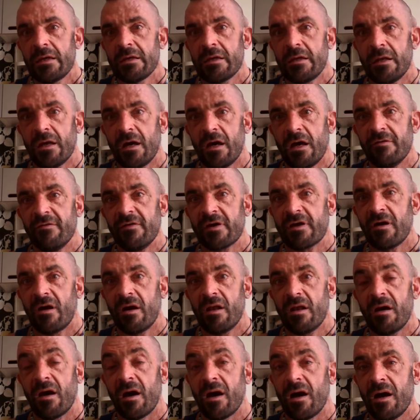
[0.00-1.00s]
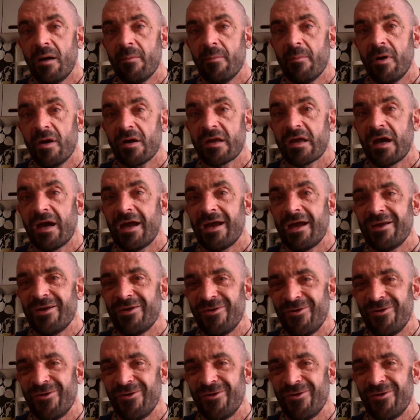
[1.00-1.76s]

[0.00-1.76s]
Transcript: You know, the kind of I'm okay,